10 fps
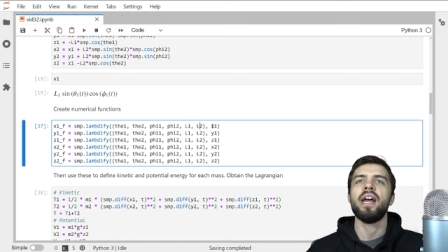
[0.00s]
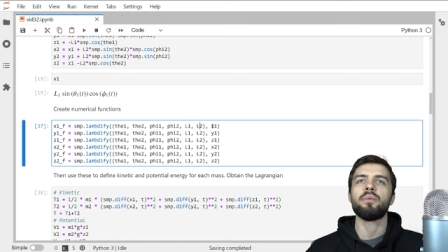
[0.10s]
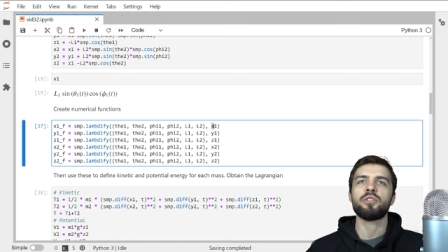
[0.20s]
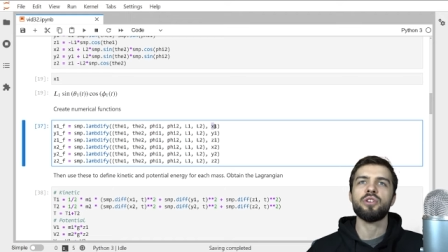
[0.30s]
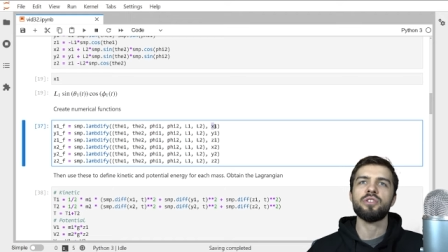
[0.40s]
And
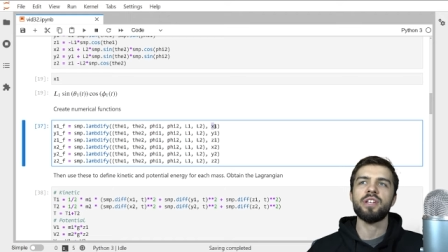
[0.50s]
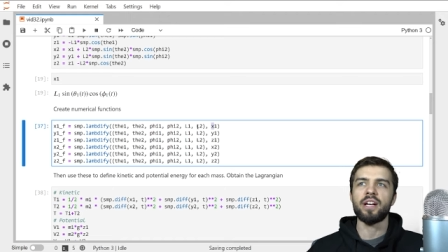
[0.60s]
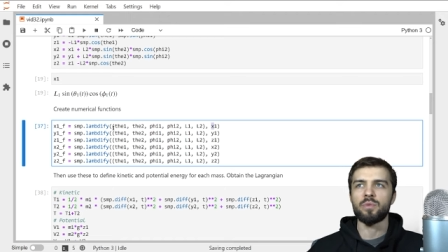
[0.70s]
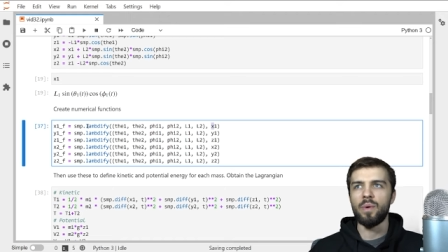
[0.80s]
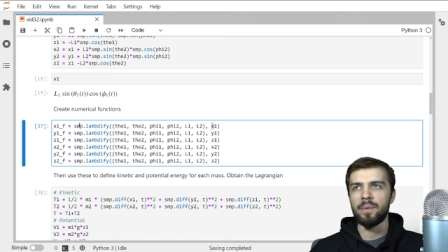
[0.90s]
it returns
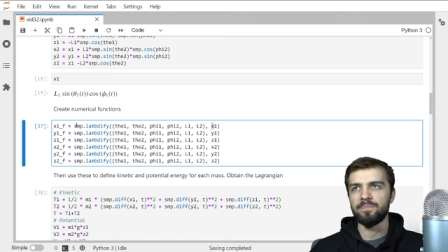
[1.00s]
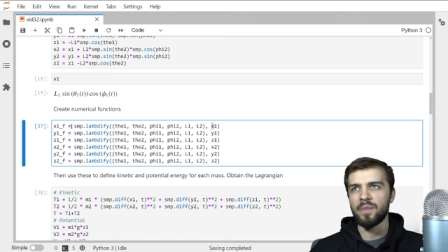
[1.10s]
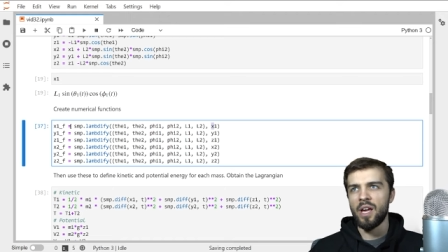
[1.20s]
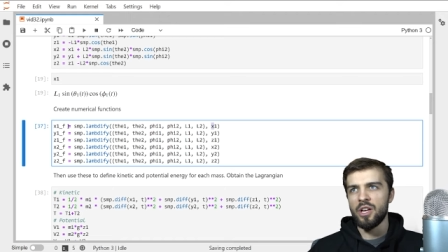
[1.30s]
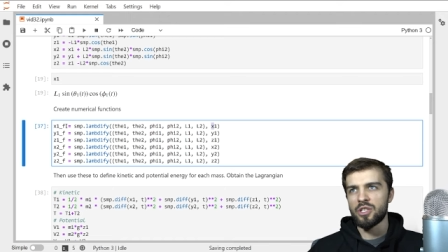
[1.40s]
x one.
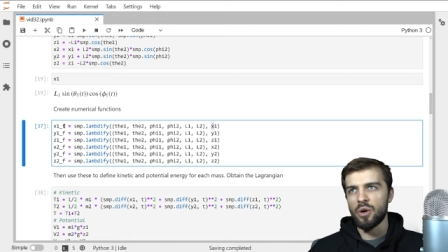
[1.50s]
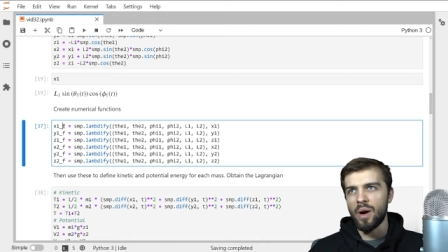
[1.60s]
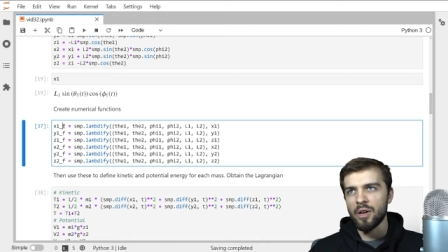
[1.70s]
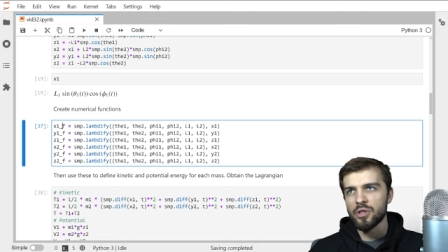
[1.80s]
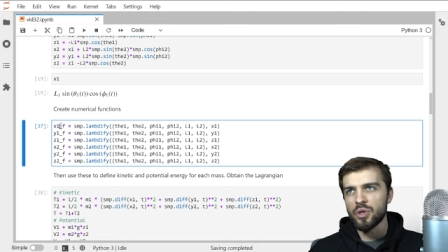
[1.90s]

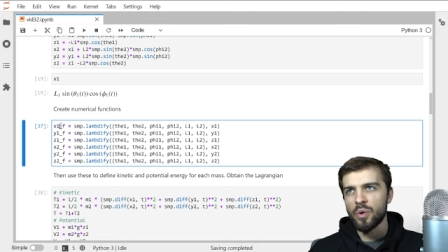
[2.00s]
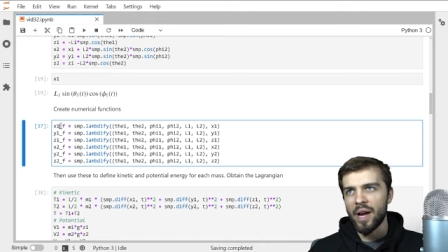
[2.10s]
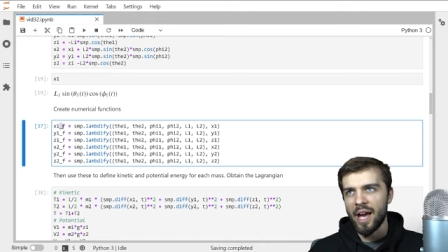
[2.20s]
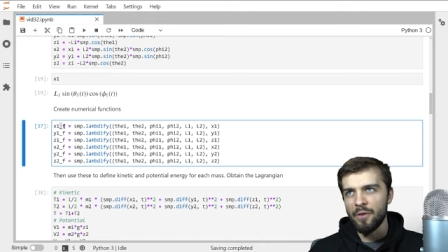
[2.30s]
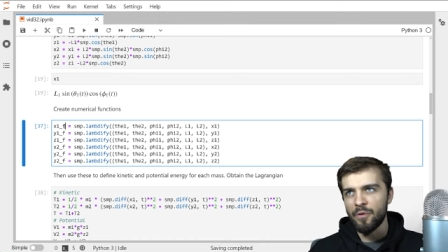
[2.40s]
So
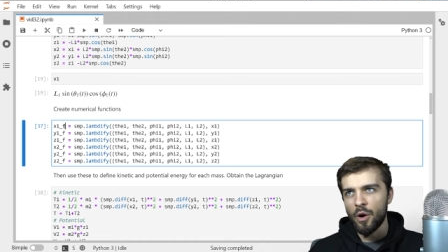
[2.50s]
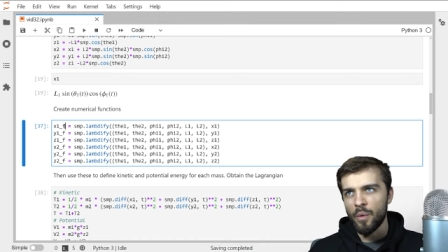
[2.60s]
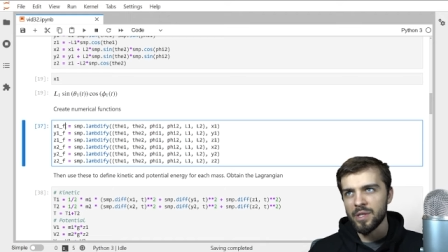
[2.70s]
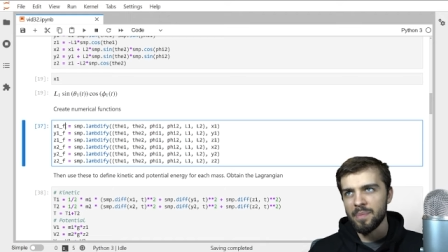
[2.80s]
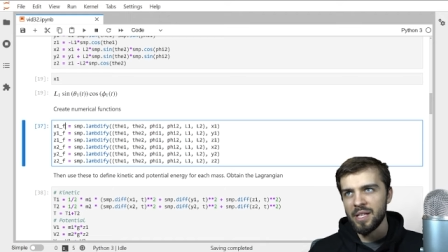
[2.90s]
underscore f
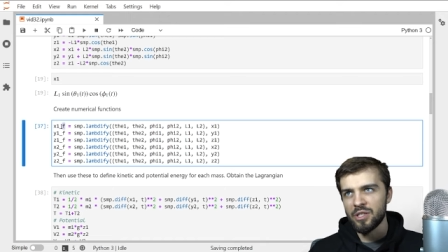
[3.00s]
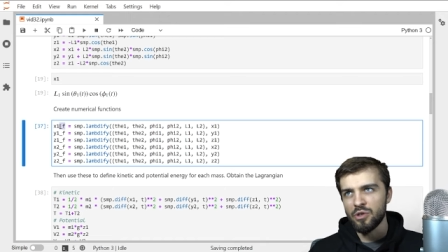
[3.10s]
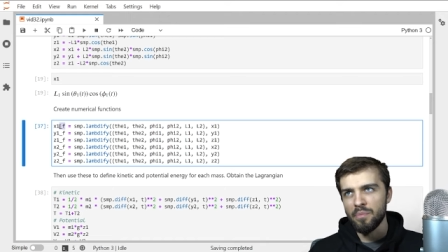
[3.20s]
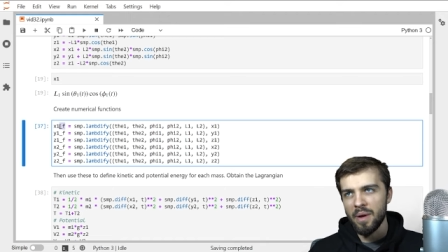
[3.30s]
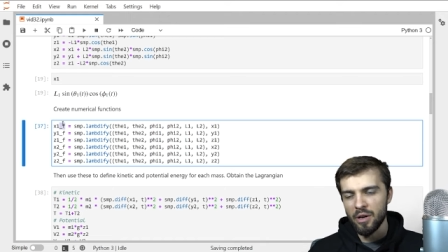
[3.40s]
always means
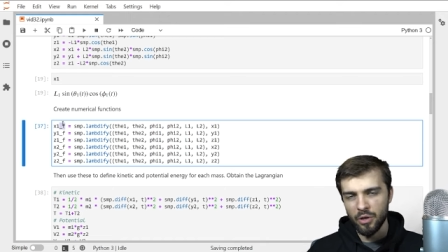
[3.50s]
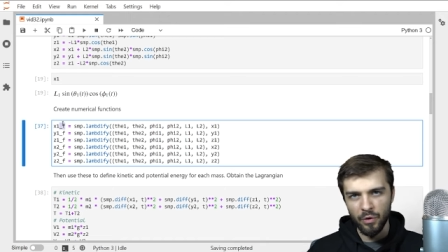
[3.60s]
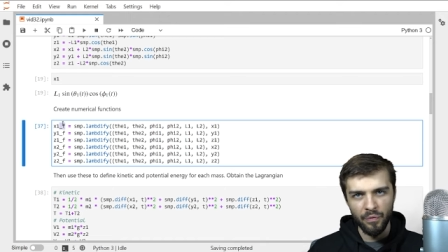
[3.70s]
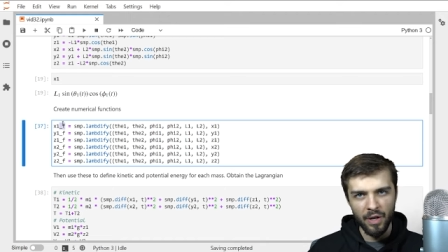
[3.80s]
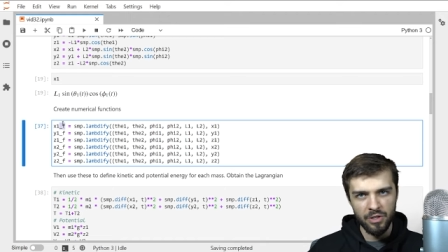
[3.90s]

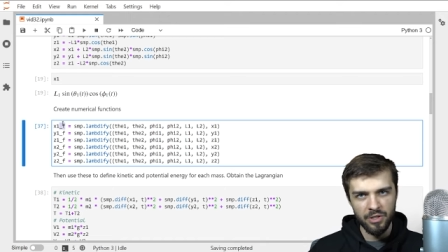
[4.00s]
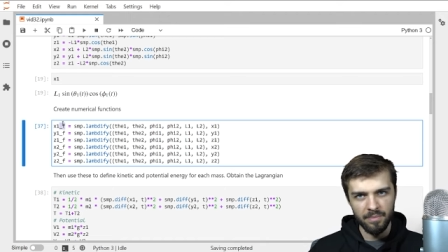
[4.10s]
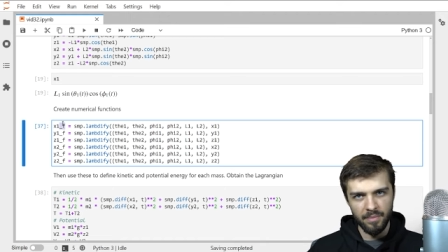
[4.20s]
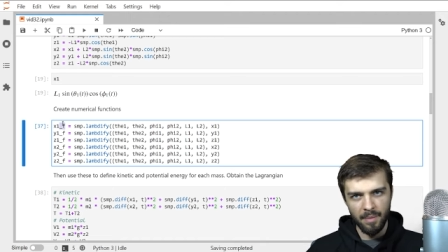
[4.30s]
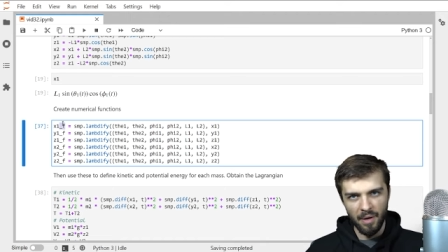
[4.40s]
numerical
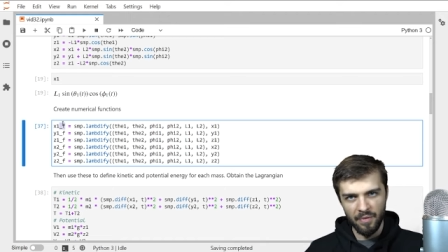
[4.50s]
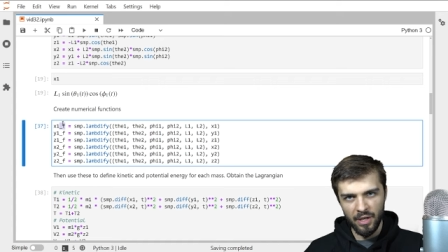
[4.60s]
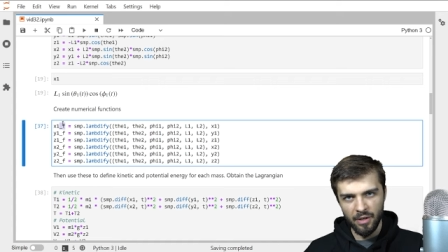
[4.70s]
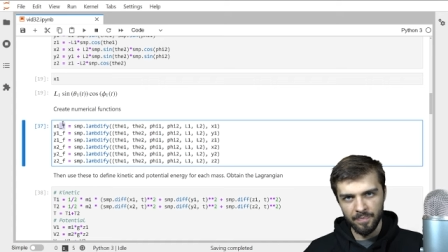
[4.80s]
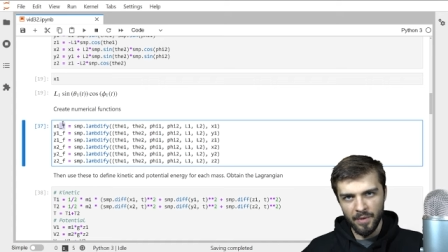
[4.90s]
function in my
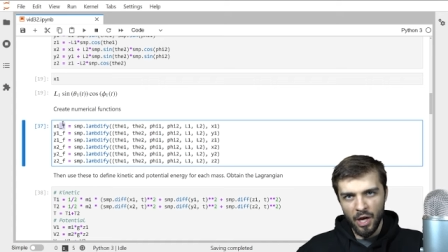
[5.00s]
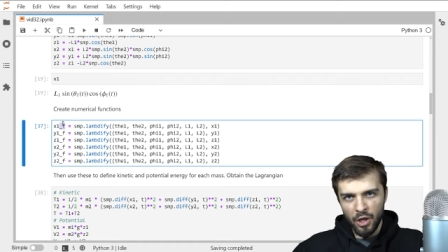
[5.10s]
video.